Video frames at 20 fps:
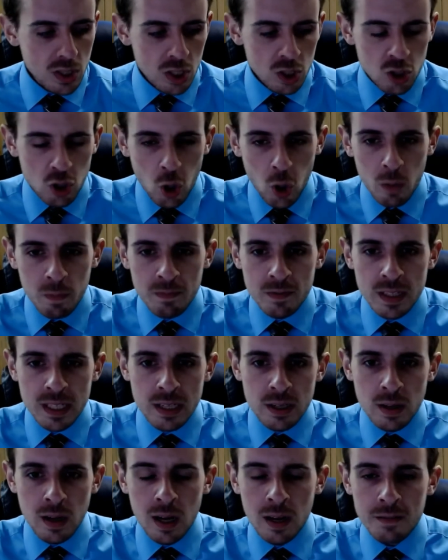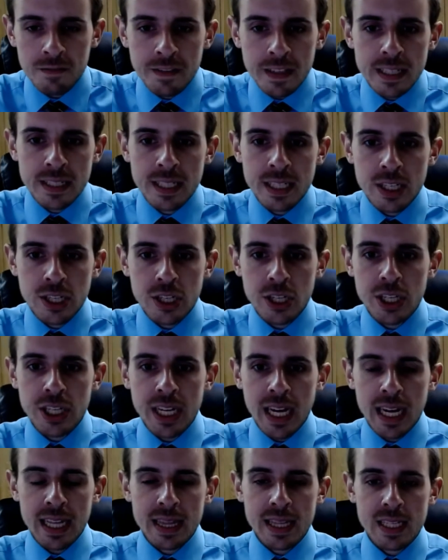hopefully you're all feeling good
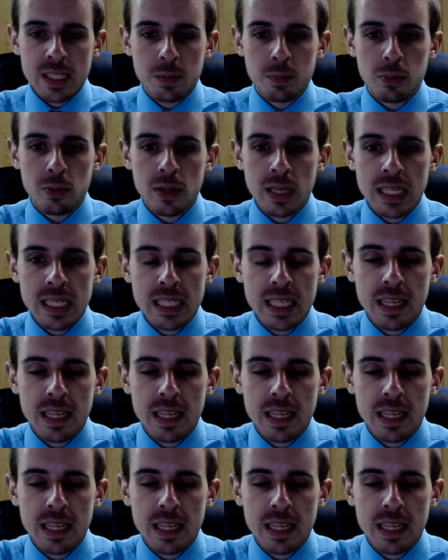at this point.